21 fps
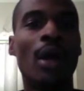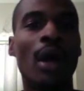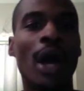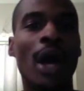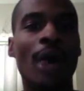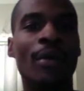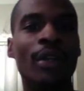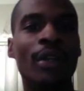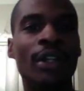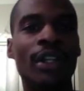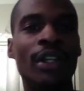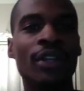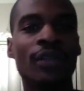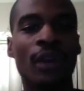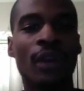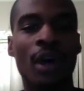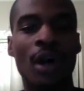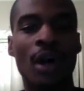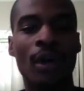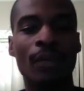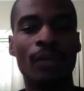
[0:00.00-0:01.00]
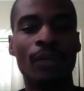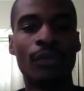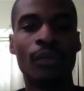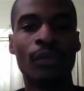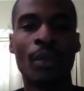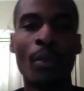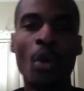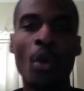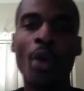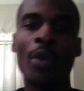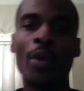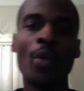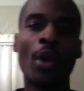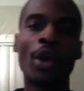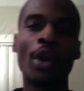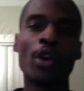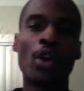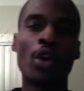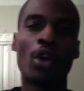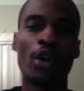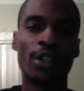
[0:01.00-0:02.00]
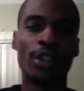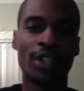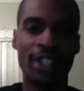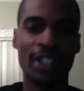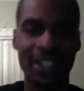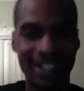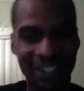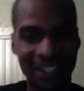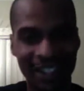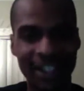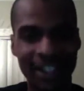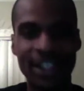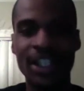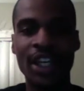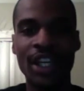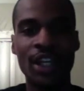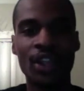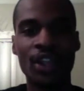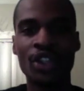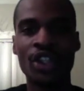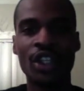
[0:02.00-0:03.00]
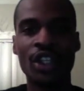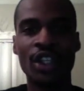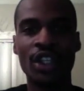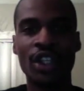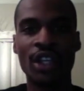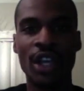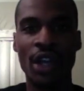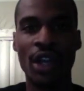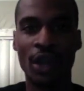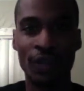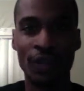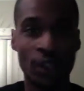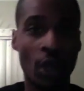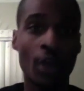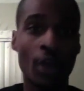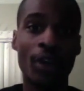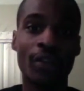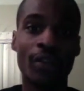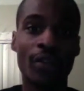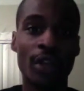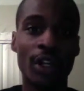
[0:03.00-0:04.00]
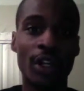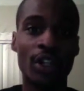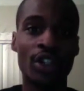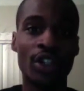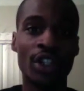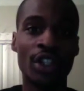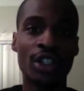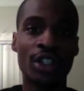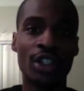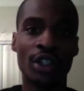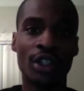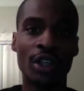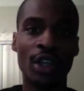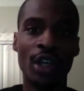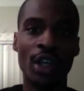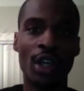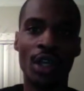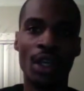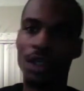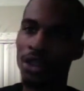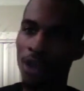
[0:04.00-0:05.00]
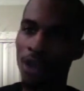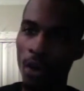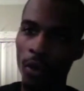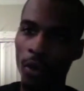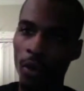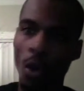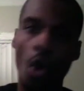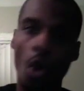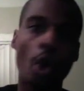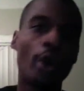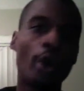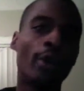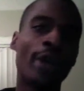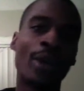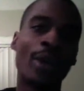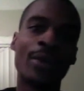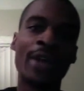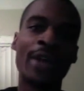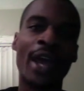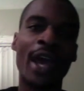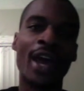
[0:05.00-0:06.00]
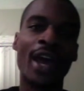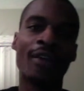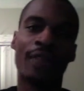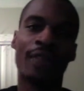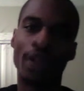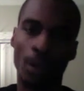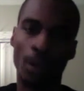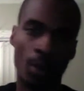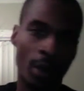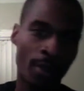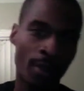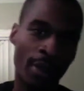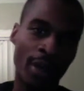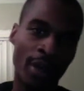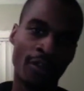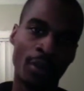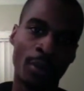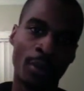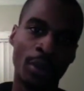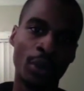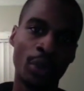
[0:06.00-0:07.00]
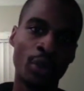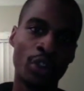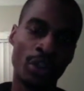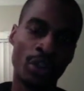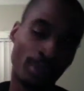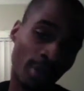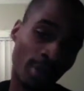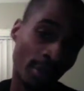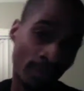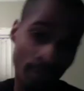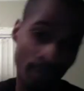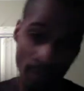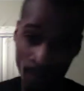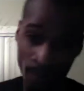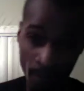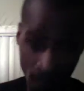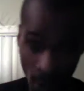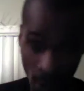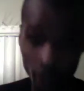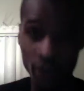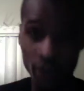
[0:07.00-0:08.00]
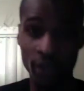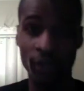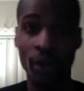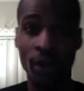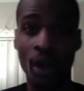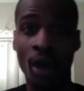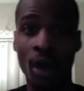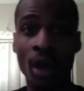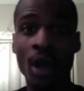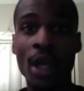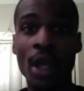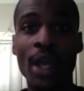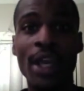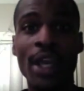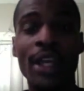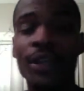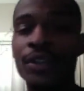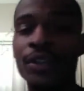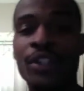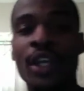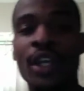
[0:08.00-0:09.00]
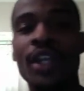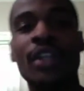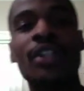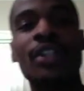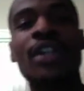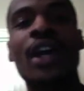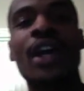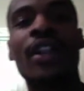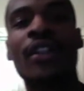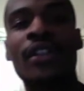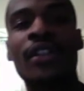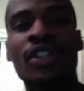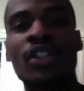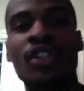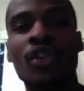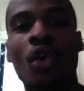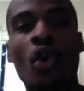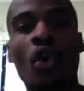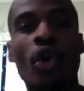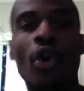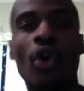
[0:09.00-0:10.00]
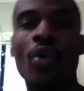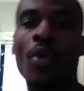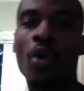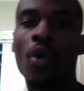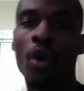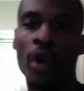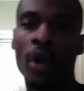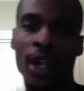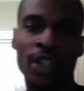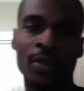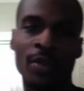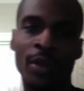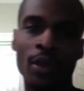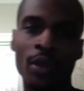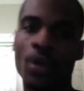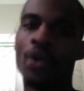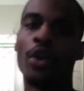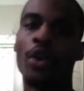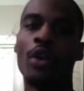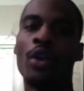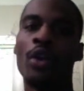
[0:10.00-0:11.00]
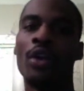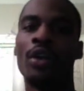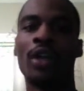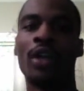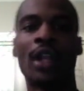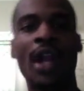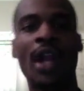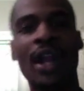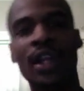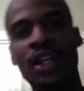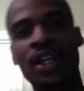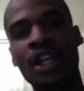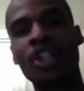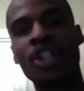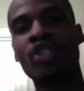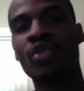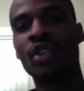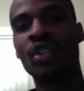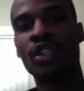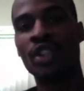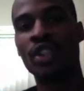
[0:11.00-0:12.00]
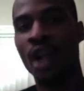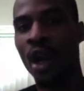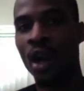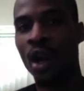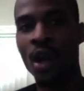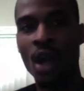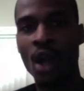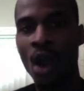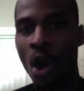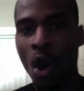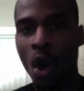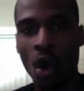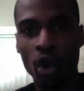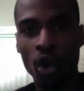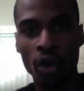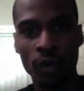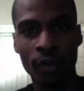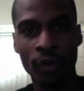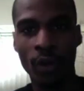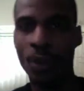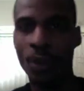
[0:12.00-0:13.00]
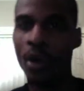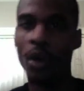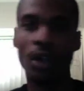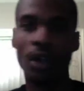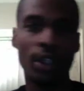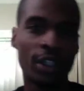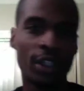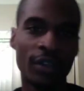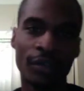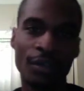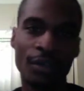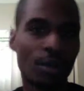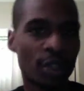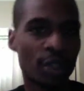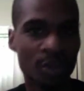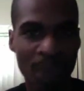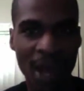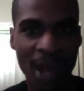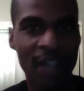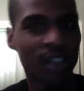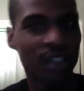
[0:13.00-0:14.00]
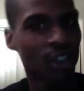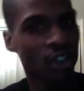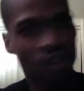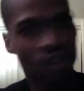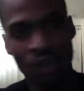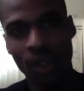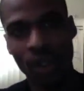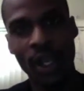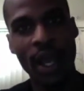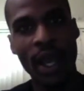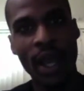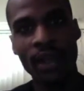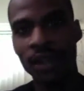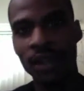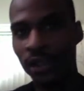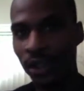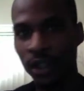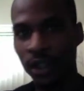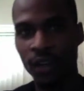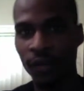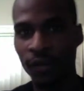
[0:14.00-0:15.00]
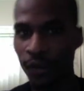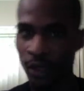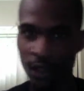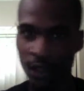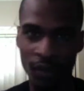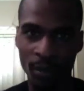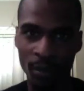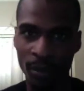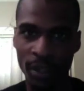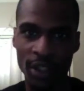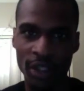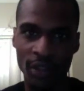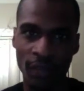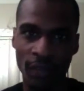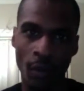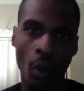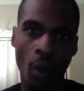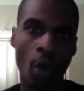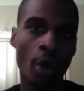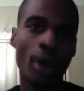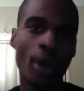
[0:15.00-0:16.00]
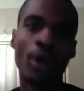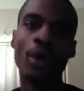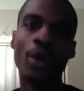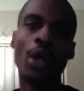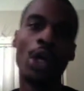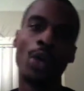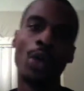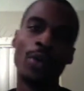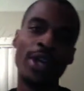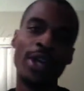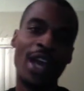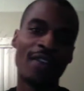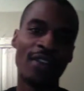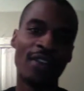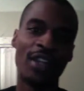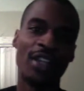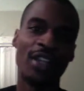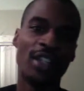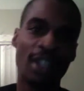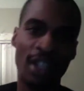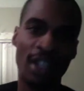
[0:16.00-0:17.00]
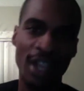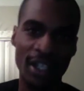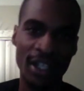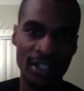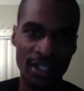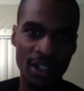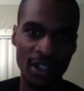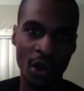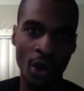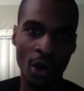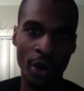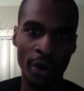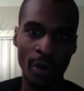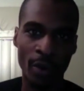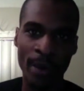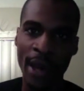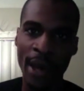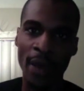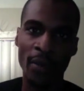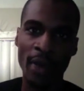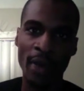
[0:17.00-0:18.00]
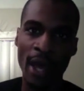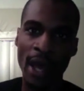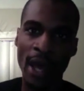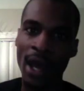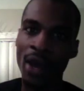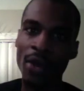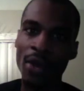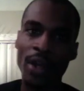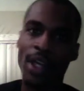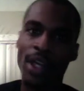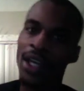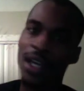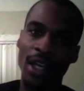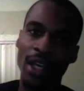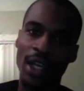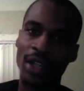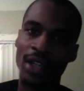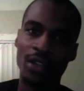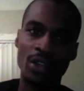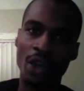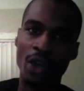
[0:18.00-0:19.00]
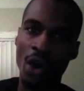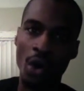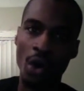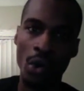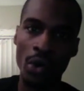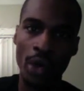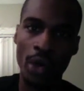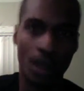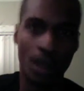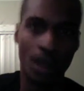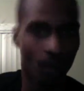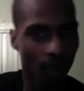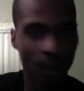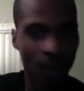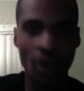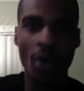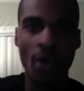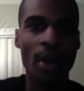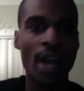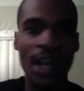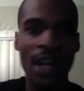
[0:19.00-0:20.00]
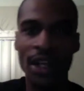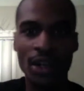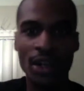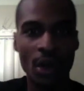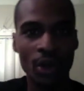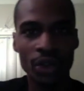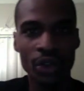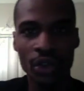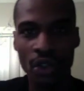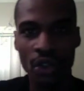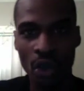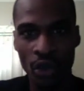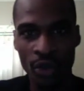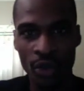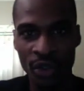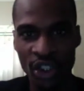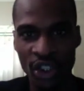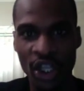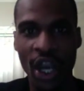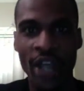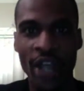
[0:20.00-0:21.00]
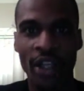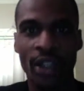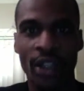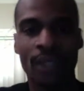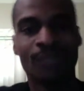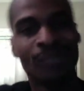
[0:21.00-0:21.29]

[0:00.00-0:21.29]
I believe the more we work on getting clean energy and alternative energy to, you know, the oil that we have, it'll work better for pollution. But most of all, it'll take us out of this oil war that's been going on. A lot of countries are all over the world looking for spots to drill at and looking for different places for oil. We have India that's in the oil battle now, and you know, we're going at it nose to nose with China.